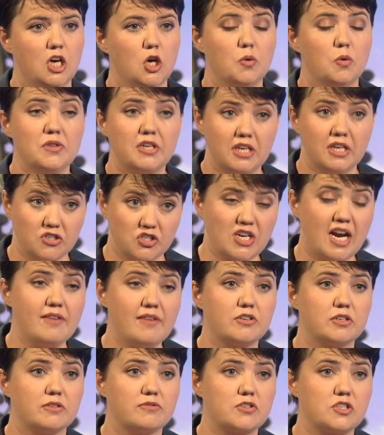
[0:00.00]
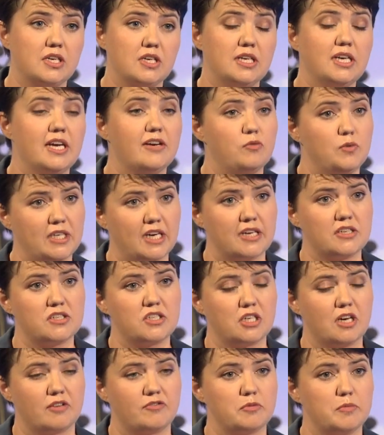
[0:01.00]
When the Conservatives say, if we get into
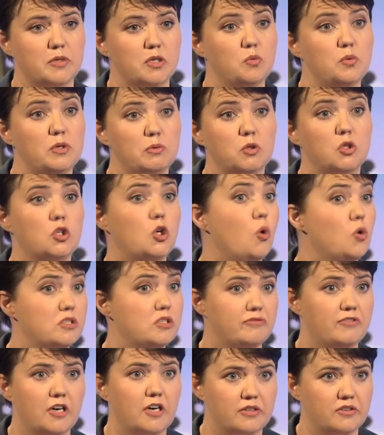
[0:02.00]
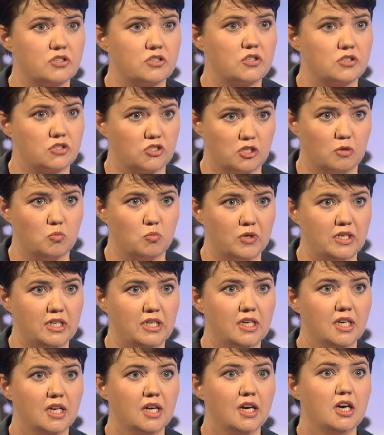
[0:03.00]
government, we will codify this in some way,
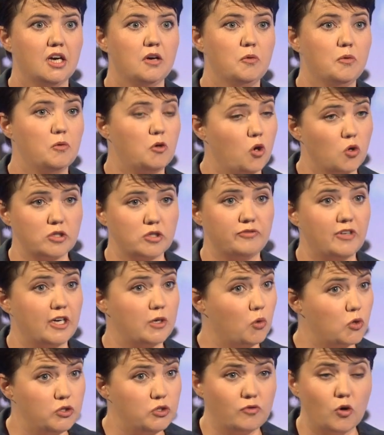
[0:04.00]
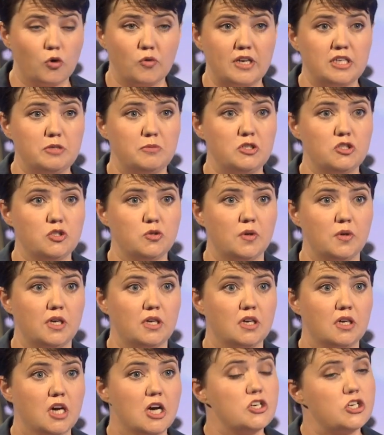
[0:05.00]
we will codify what you've already been doing,
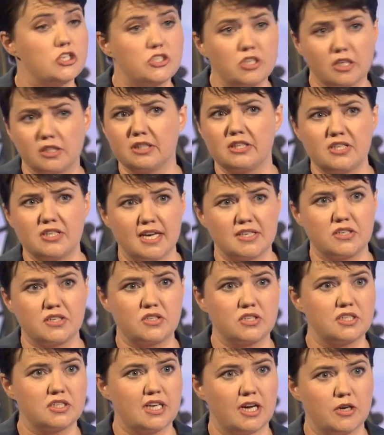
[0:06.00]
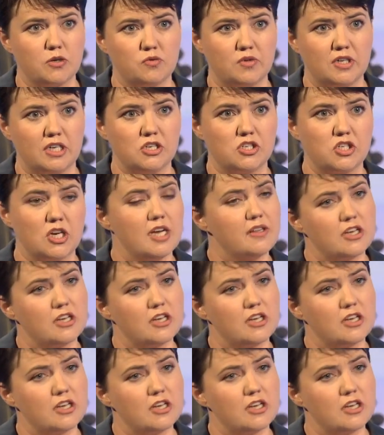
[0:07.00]
she suddenly says this is an outrage.